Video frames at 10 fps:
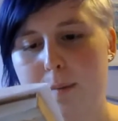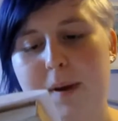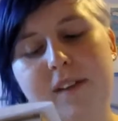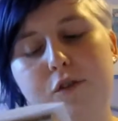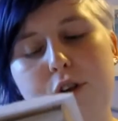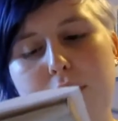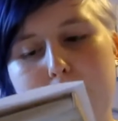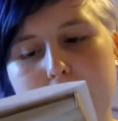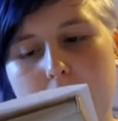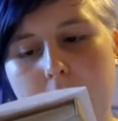But if truth
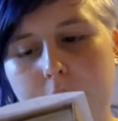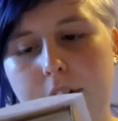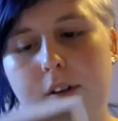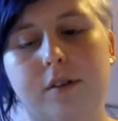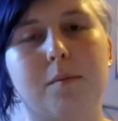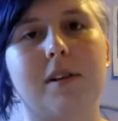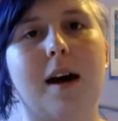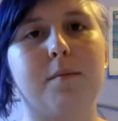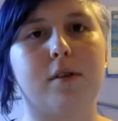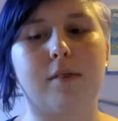be told,
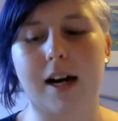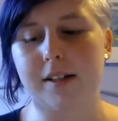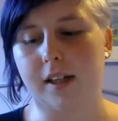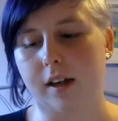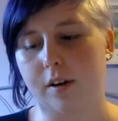sometimes the writing